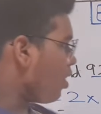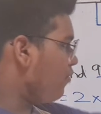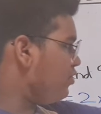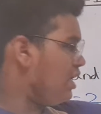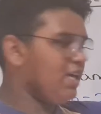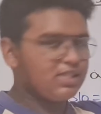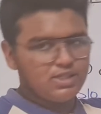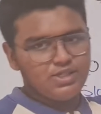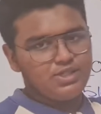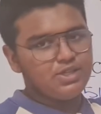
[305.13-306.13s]
the last
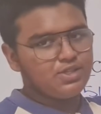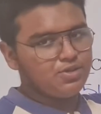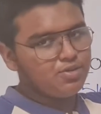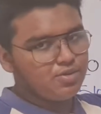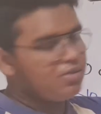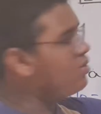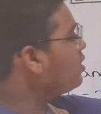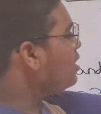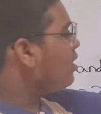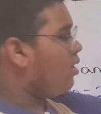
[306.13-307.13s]
digit is 2.
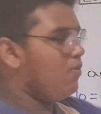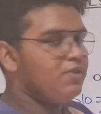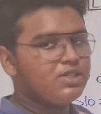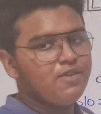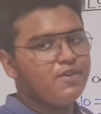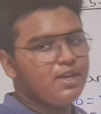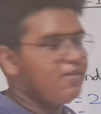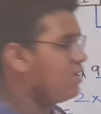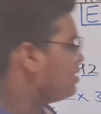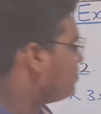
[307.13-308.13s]
Obviously we can divide it